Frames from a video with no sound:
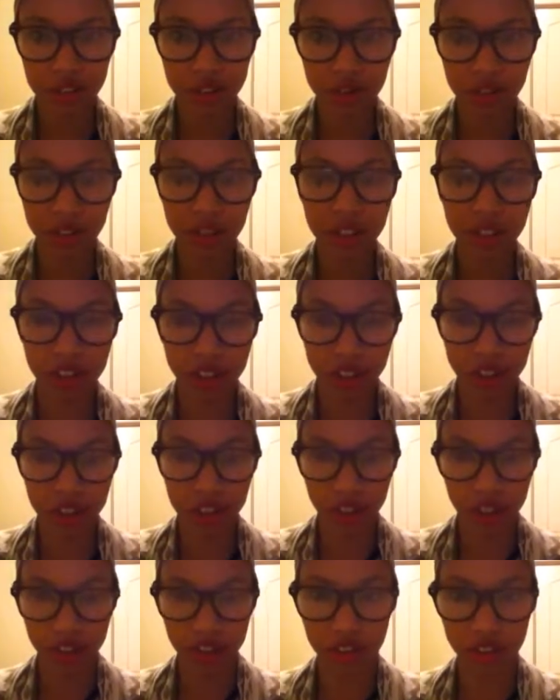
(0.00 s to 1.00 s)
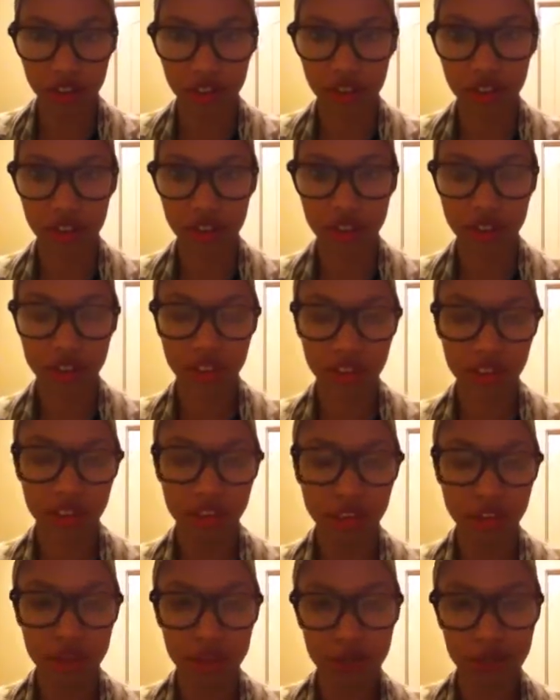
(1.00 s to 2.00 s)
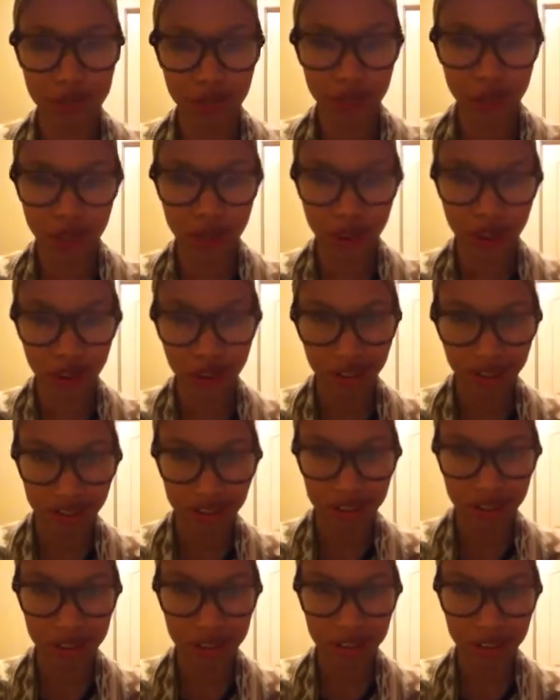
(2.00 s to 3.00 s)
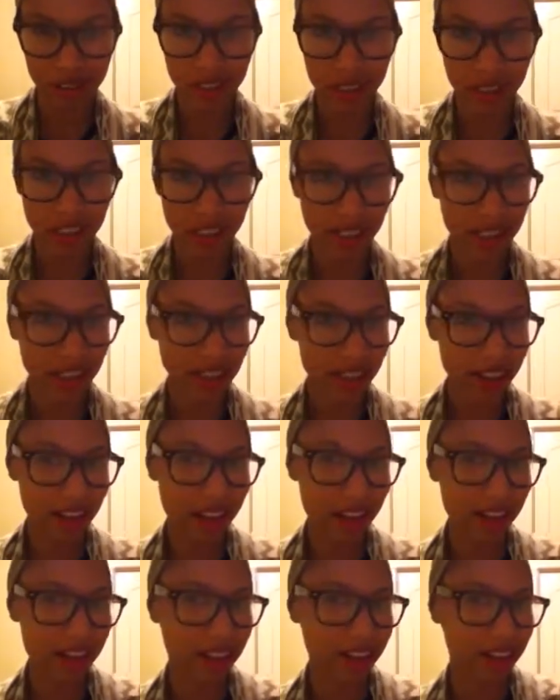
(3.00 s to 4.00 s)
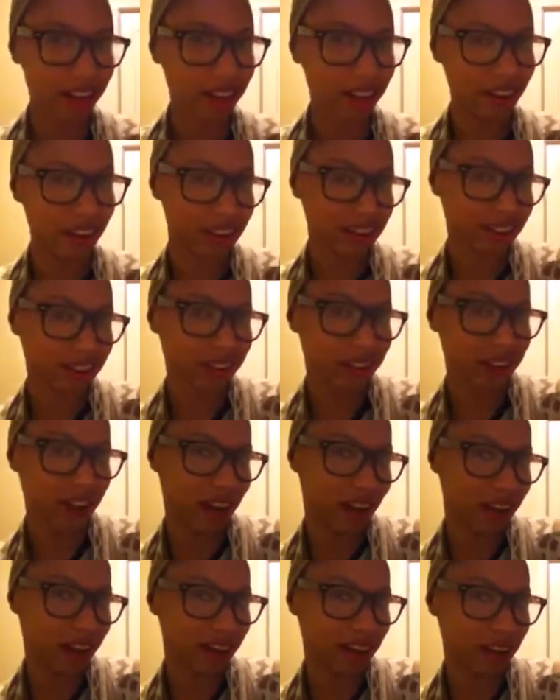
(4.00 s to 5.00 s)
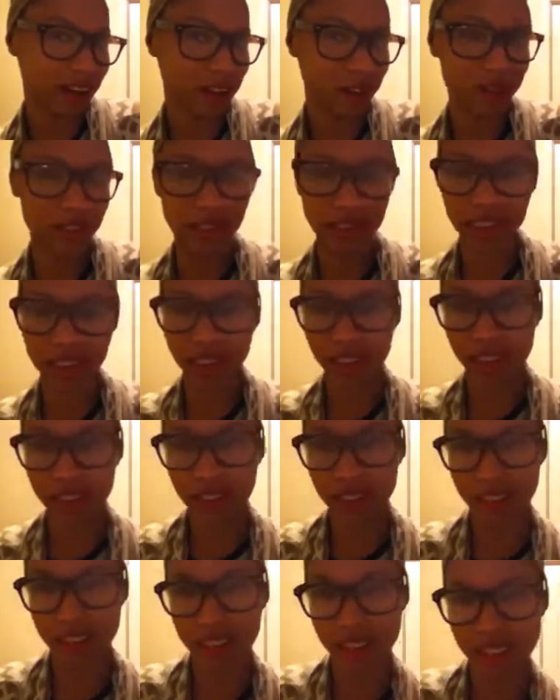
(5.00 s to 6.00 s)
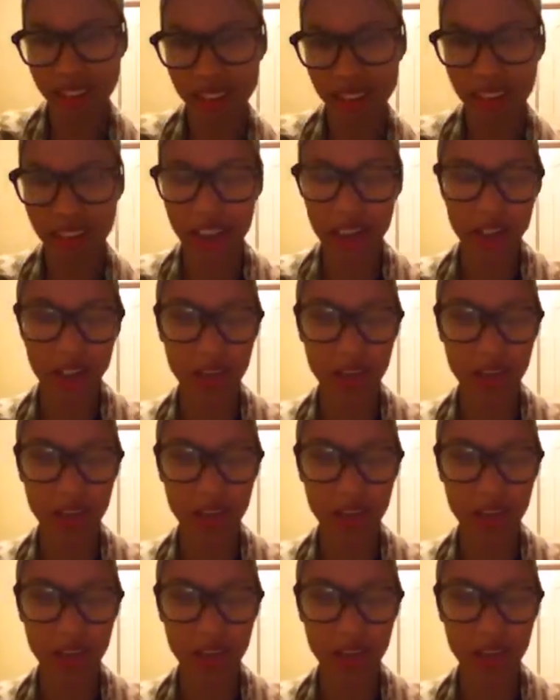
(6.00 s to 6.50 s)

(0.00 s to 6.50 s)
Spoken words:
one of the other sergeants knew someone else, and I just got it. It was kind of like, I